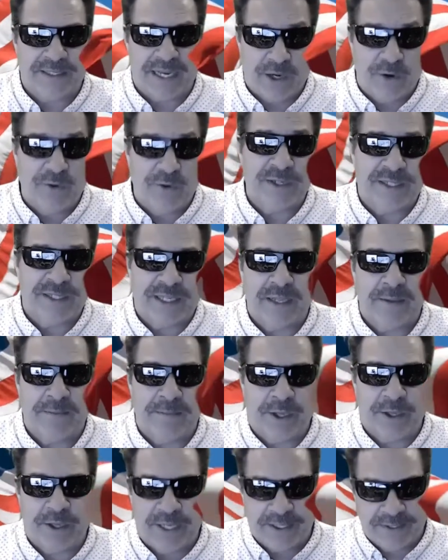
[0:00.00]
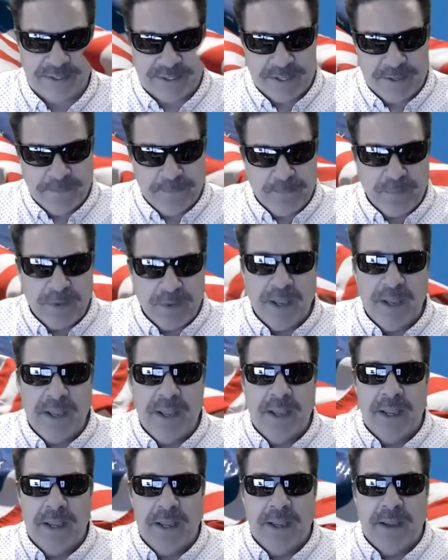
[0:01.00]
I know it's in the millions.
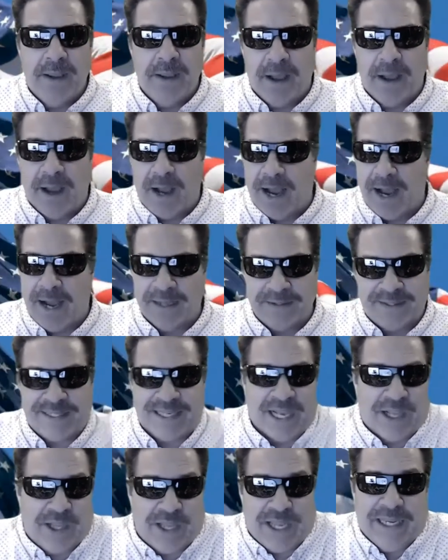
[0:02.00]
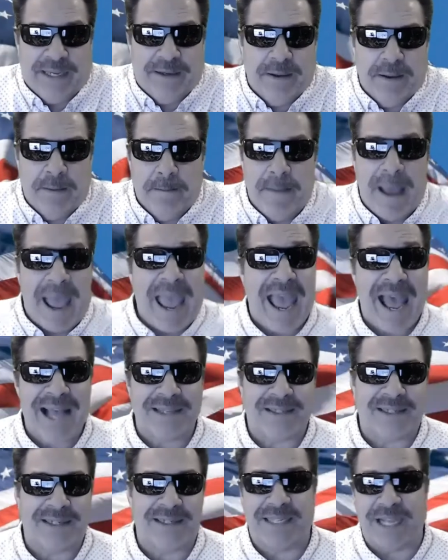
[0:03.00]
Selling
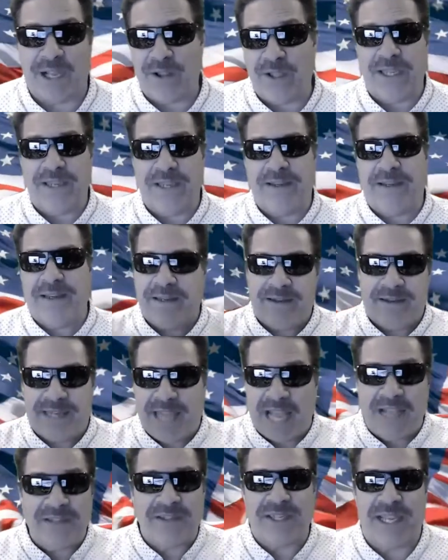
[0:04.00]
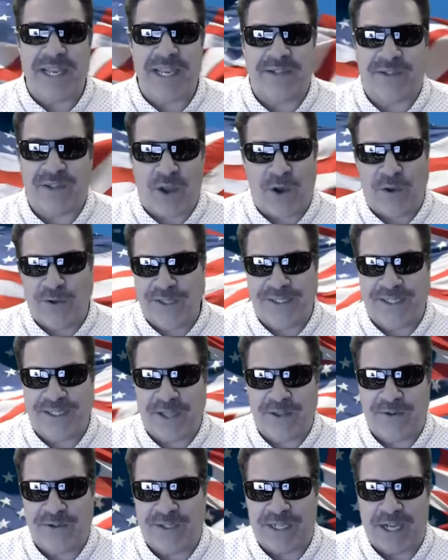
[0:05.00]
masks, selling test kits, all this
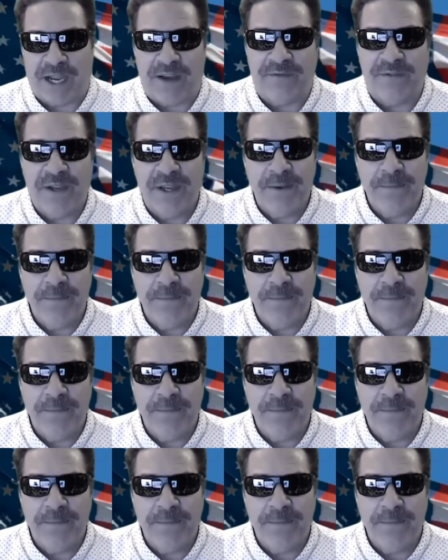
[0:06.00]
other stuff.